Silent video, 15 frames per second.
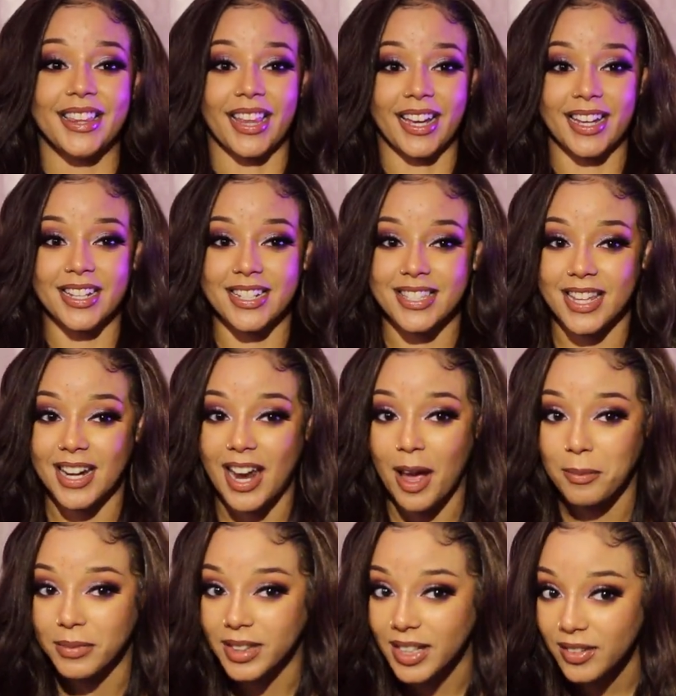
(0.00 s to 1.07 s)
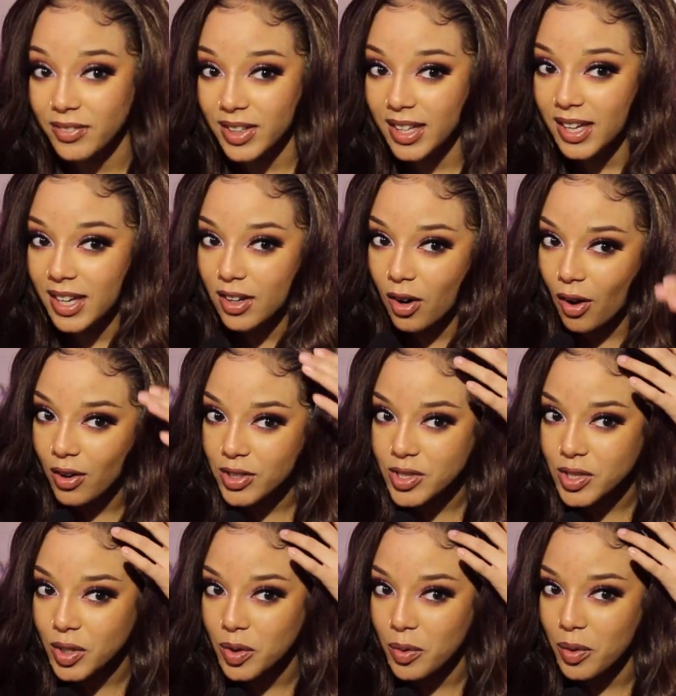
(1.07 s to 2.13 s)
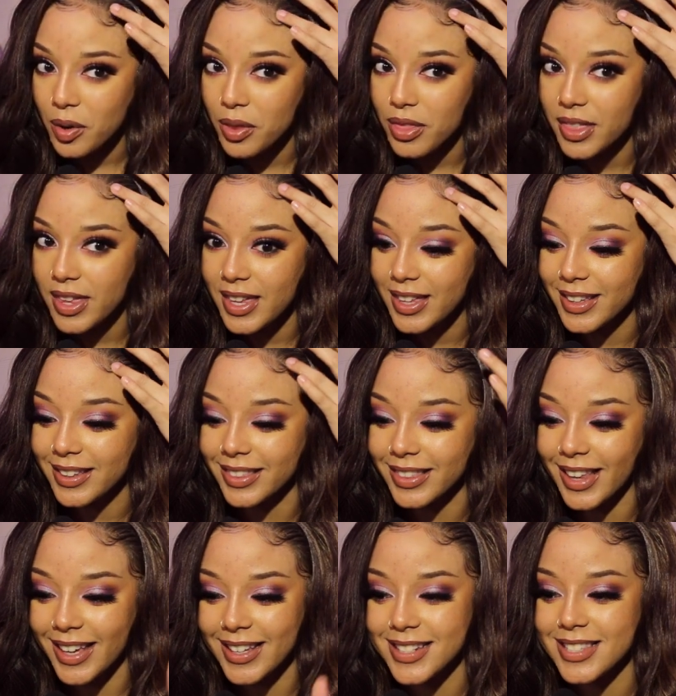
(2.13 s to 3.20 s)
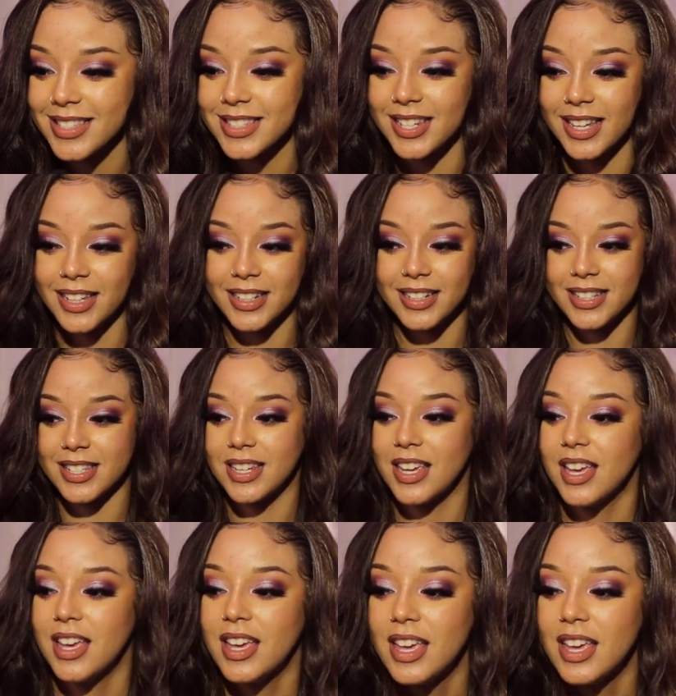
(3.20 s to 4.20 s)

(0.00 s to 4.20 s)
Like I just said, I'm living. And also the lace tint